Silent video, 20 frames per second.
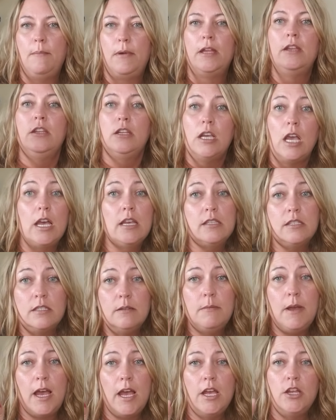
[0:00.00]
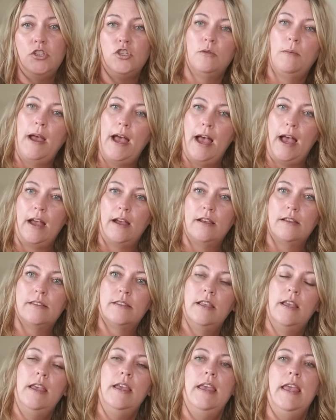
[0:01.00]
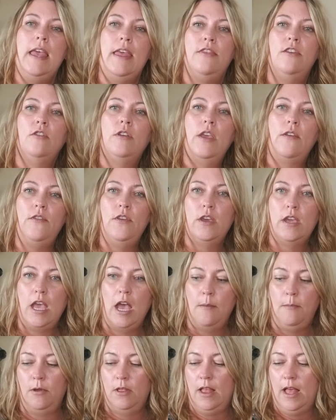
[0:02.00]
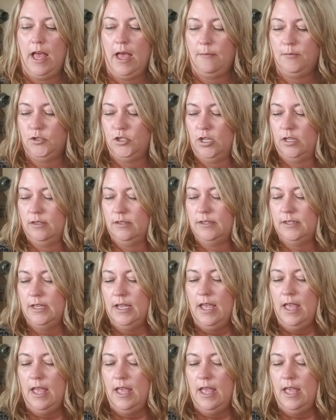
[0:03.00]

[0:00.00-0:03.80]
but customize your box. They'll give you a couple options.